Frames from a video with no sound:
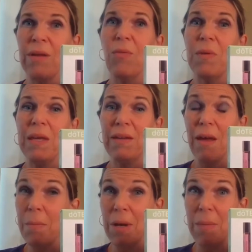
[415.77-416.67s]
It will be
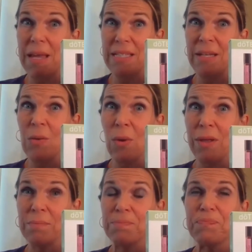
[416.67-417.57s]
an amazing
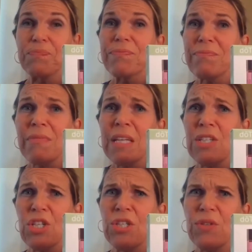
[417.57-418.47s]
oil
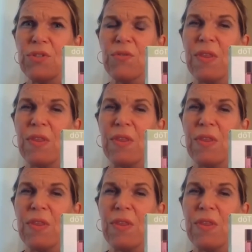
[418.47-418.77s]
to use